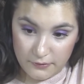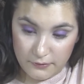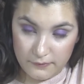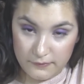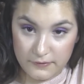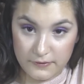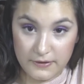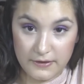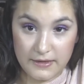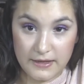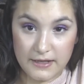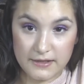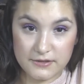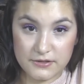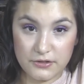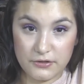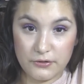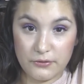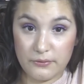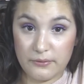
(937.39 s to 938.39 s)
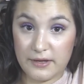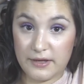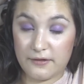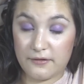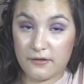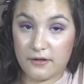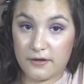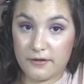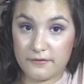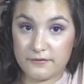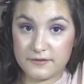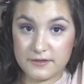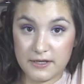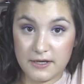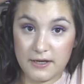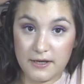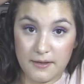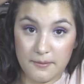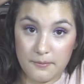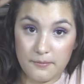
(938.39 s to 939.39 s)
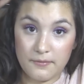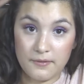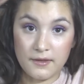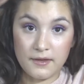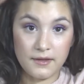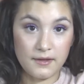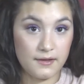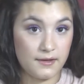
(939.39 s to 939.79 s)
hopefully that took away a lot of time